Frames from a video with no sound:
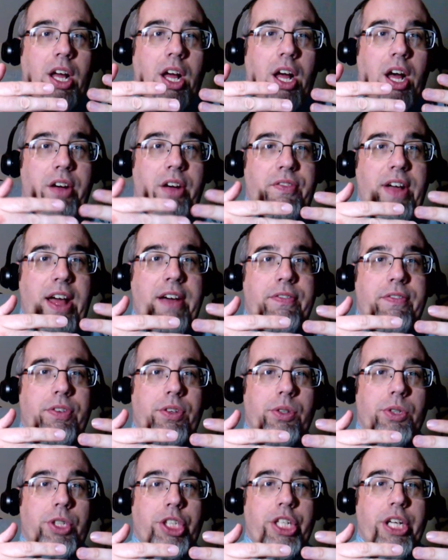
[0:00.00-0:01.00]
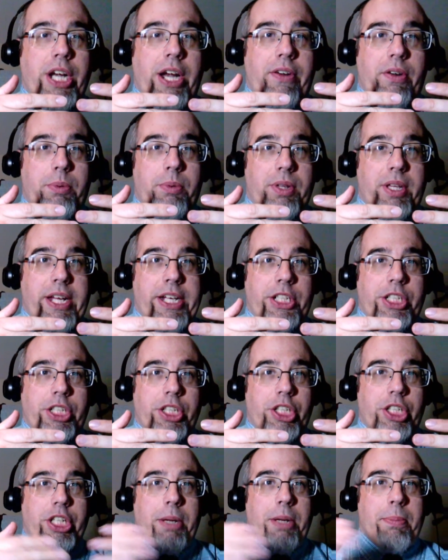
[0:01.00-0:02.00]
of evolutionary
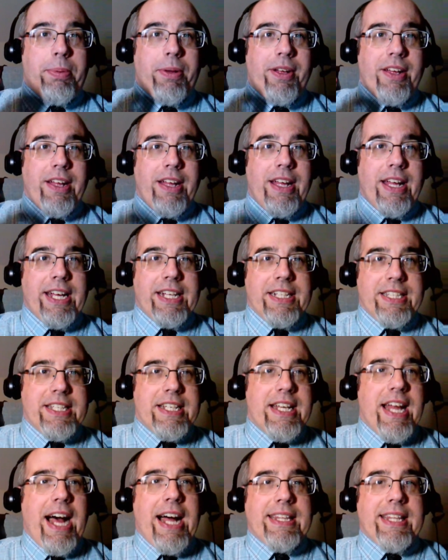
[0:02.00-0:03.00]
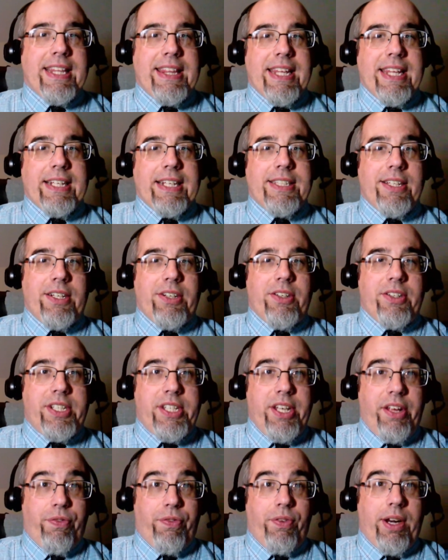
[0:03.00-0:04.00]
relationship. It's not the things that are
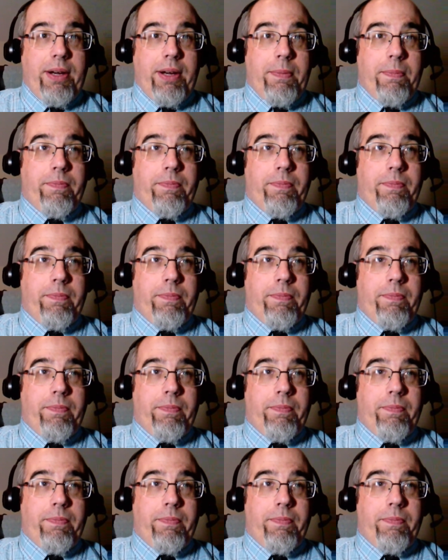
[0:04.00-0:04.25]
different.